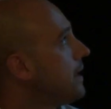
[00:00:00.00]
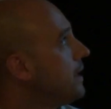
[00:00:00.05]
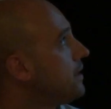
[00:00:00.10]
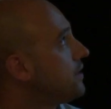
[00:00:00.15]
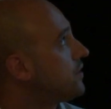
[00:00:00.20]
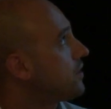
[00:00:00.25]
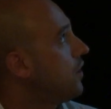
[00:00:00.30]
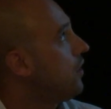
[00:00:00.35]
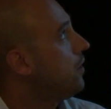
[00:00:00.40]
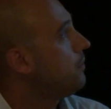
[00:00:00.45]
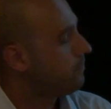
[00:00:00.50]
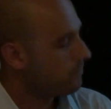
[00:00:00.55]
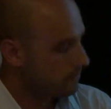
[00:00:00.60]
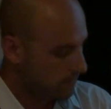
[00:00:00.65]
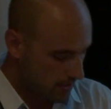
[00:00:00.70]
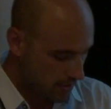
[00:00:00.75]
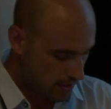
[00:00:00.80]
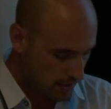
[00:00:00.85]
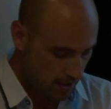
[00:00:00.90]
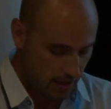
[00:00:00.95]
So,
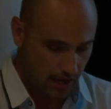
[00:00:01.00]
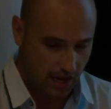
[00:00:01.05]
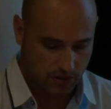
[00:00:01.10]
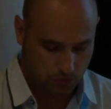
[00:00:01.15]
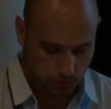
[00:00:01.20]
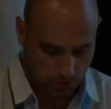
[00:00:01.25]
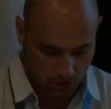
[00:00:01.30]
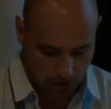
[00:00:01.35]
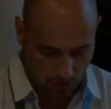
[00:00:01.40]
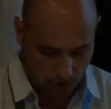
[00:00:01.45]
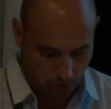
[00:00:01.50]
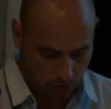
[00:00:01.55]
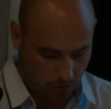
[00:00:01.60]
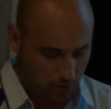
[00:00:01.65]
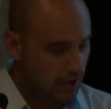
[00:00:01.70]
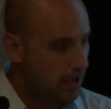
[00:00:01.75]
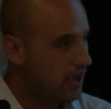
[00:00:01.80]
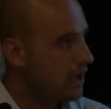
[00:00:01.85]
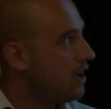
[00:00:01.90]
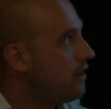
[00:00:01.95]
as we know
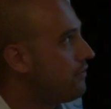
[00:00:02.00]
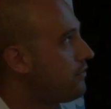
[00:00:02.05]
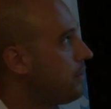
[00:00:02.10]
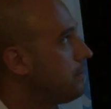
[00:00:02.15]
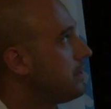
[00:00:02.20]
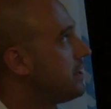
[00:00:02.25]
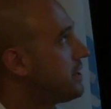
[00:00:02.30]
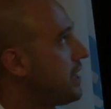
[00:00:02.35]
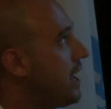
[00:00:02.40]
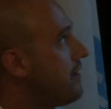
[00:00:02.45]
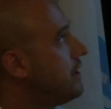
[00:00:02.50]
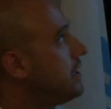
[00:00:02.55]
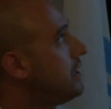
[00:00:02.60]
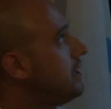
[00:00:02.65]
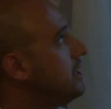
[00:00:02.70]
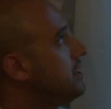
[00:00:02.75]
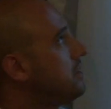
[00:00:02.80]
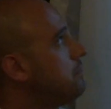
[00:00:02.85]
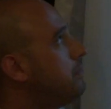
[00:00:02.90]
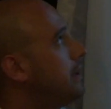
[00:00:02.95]
uh, from the
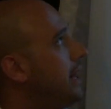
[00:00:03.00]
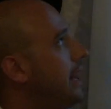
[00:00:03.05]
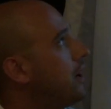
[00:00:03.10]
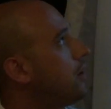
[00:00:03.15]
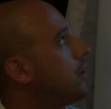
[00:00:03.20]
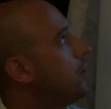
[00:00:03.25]
70s, black